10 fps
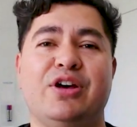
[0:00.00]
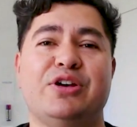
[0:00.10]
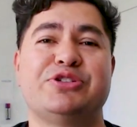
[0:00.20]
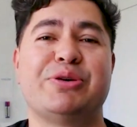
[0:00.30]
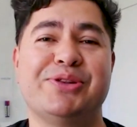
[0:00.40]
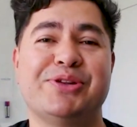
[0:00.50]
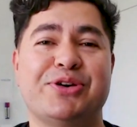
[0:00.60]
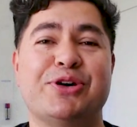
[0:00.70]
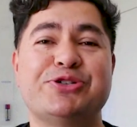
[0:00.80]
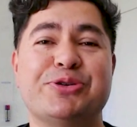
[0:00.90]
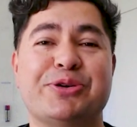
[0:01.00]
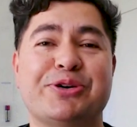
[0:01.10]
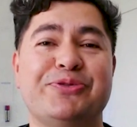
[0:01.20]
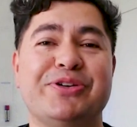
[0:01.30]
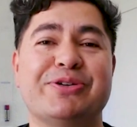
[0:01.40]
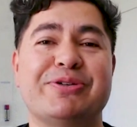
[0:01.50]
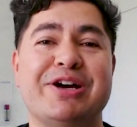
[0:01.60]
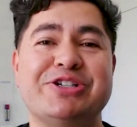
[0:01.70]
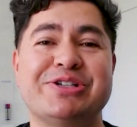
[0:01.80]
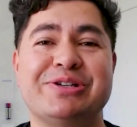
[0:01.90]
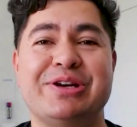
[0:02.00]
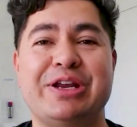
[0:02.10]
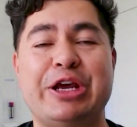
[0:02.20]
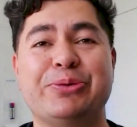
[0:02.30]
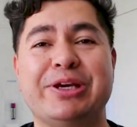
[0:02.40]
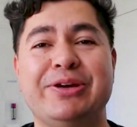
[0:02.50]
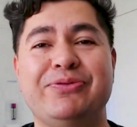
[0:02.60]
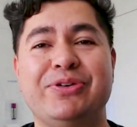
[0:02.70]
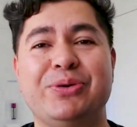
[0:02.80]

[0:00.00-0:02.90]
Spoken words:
So on the conduit configuration, it'll give you